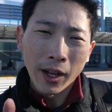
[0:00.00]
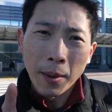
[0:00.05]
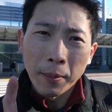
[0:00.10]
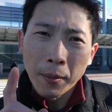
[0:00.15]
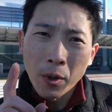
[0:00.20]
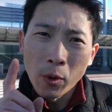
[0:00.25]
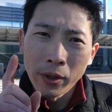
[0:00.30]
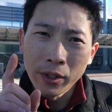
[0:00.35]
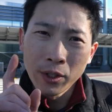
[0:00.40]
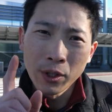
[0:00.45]
I'm
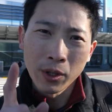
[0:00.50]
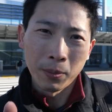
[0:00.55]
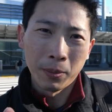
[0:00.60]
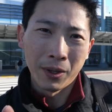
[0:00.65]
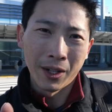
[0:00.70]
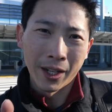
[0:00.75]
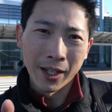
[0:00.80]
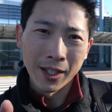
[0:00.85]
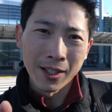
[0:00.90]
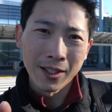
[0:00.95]
going to a
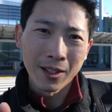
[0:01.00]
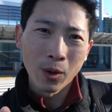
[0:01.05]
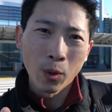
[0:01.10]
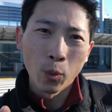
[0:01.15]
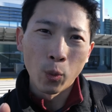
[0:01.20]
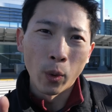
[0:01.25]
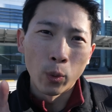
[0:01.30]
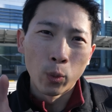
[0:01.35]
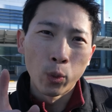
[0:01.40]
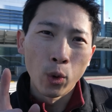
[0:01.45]

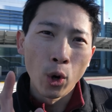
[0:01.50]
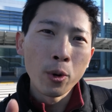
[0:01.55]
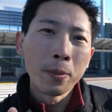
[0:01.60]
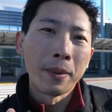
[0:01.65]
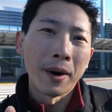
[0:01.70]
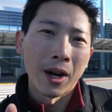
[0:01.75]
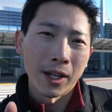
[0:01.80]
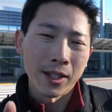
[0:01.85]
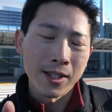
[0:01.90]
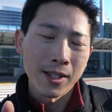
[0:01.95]
place where
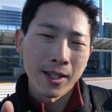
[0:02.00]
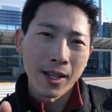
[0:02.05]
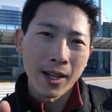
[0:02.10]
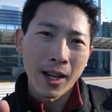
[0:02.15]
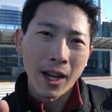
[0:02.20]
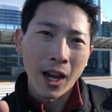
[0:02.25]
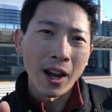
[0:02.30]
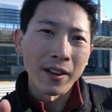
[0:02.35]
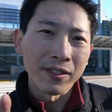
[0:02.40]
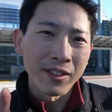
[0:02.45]
robots
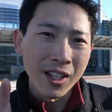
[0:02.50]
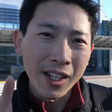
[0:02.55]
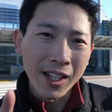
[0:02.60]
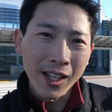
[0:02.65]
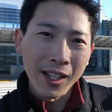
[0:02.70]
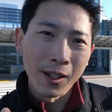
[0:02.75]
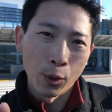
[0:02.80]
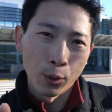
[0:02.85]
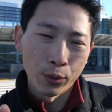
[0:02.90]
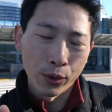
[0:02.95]
have
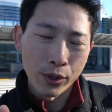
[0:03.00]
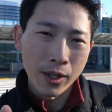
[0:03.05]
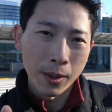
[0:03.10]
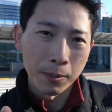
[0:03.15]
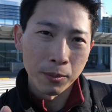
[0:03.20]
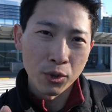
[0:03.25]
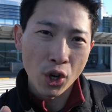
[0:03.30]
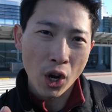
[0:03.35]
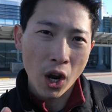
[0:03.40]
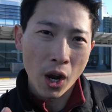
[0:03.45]
taken over
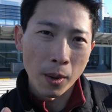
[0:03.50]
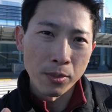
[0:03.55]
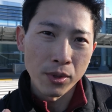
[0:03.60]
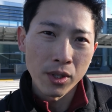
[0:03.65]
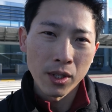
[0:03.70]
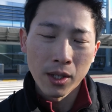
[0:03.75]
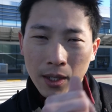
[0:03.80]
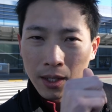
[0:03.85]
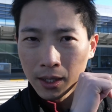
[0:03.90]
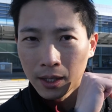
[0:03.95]
some
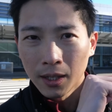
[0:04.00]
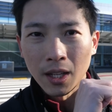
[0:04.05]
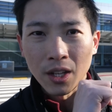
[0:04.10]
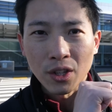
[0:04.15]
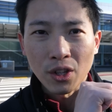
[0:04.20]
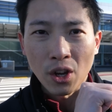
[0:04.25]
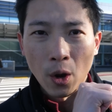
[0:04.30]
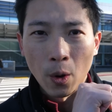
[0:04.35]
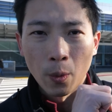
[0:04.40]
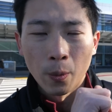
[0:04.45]
jobs.
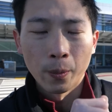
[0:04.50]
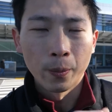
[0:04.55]
Let's go.